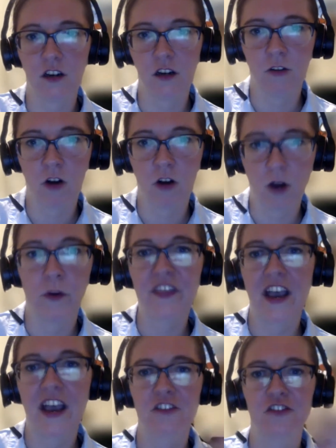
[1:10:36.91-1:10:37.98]
along with
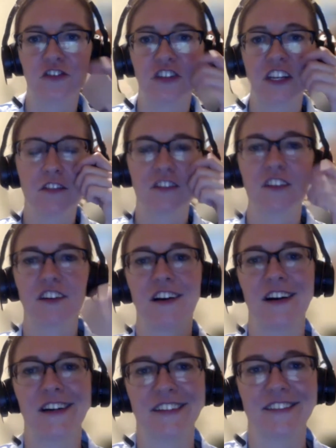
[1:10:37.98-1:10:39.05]
that underneath
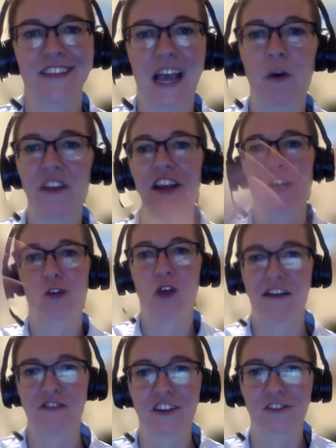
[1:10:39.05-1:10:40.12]
uh, that way they can
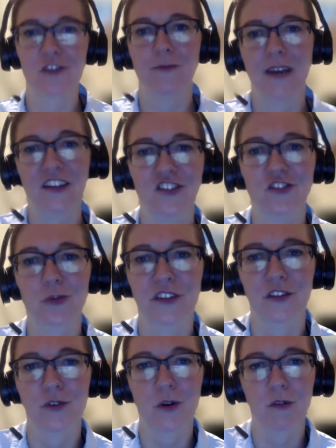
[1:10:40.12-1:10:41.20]
craft their own message when
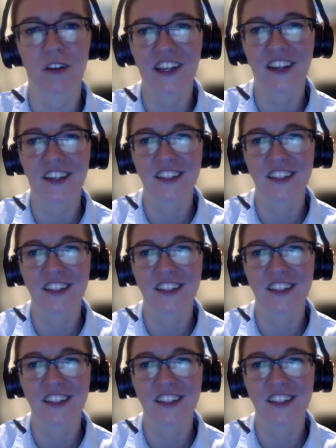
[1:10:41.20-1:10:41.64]
they're forwarding it